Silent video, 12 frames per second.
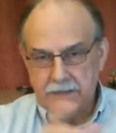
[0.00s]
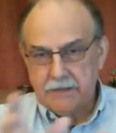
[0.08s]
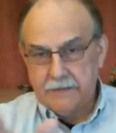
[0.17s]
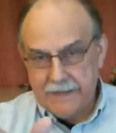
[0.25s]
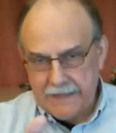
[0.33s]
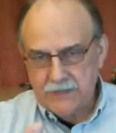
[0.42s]

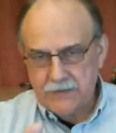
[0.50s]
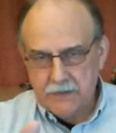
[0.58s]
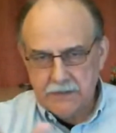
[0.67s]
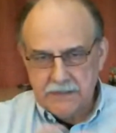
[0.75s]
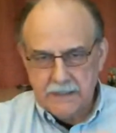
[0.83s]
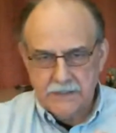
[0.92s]
extra
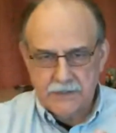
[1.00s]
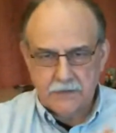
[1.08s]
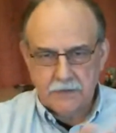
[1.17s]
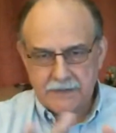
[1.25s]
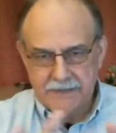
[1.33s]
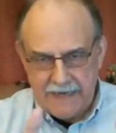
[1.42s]
attention
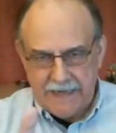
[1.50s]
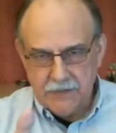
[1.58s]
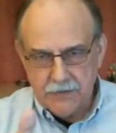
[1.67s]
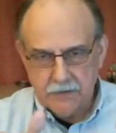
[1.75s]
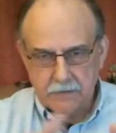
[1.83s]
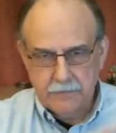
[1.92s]
or
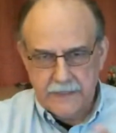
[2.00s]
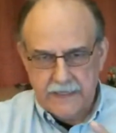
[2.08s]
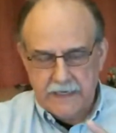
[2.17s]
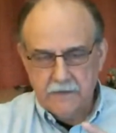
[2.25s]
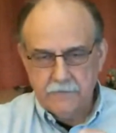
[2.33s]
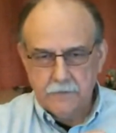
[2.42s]
danger. Be
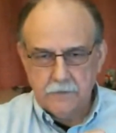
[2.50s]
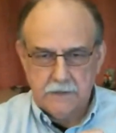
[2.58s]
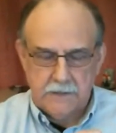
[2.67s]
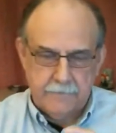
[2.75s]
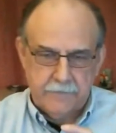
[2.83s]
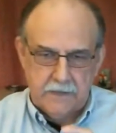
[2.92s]
careful.
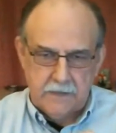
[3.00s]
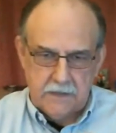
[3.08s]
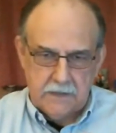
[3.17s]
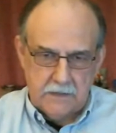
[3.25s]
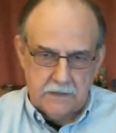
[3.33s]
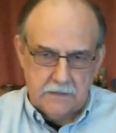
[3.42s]

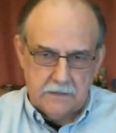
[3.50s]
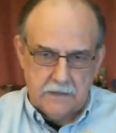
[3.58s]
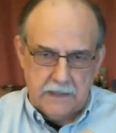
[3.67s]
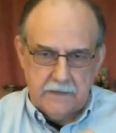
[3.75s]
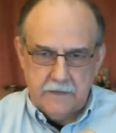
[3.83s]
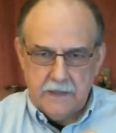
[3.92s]

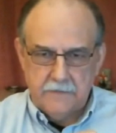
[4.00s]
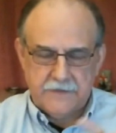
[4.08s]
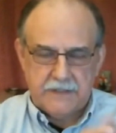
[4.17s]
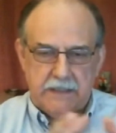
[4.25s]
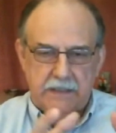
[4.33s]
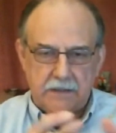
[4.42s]
I've
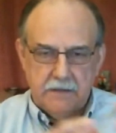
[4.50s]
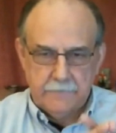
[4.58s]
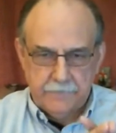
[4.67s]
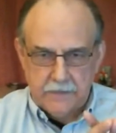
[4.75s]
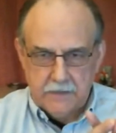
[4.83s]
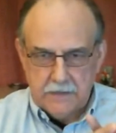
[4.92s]
seen
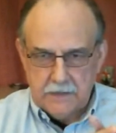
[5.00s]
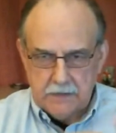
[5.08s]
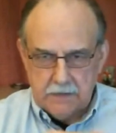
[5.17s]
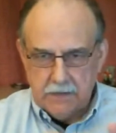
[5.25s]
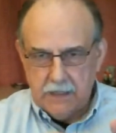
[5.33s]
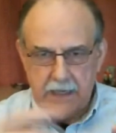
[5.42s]

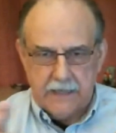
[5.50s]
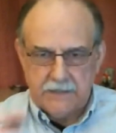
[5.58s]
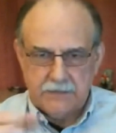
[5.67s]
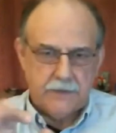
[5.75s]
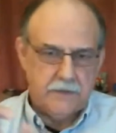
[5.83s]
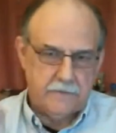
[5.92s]
lines
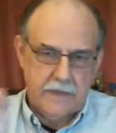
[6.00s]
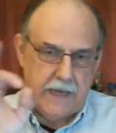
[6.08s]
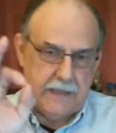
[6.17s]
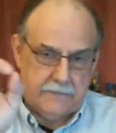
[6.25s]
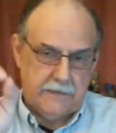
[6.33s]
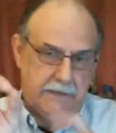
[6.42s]
where you've got
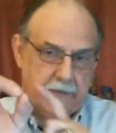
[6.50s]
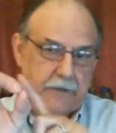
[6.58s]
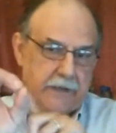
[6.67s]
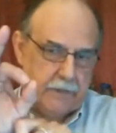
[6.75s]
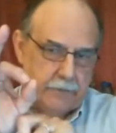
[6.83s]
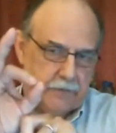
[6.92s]
literally
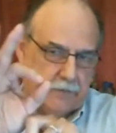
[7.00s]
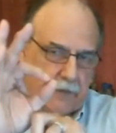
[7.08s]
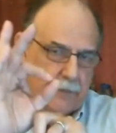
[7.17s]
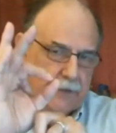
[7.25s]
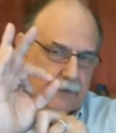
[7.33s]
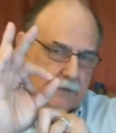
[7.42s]
the
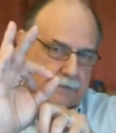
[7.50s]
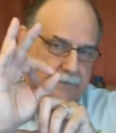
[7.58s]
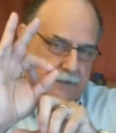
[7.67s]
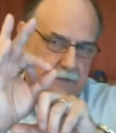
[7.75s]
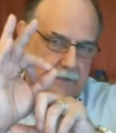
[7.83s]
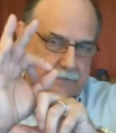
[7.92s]
proverbial,
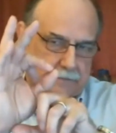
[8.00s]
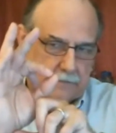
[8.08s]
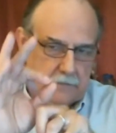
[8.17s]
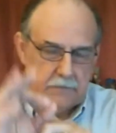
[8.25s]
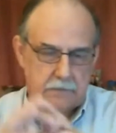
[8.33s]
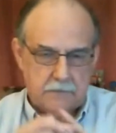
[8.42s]

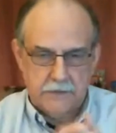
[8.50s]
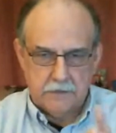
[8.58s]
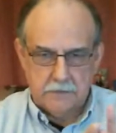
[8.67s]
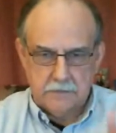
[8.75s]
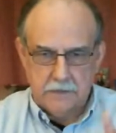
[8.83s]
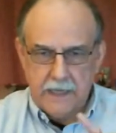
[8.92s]

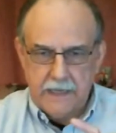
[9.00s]
line